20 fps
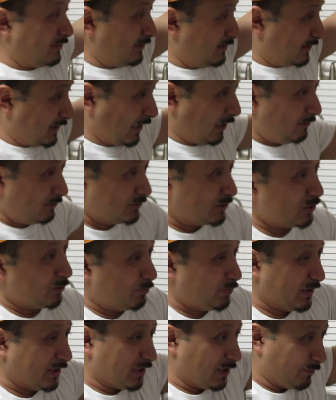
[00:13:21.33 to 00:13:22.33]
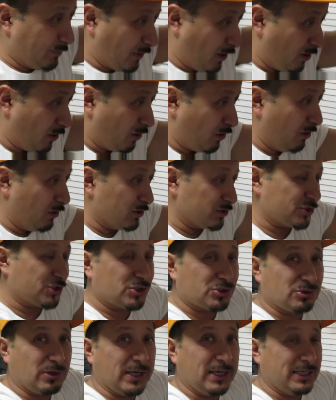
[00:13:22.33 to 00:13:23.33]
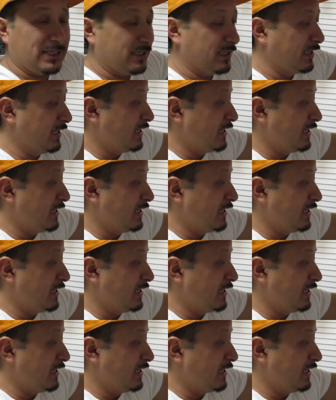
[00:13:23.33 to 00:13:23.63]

The counters you pick up are all straight.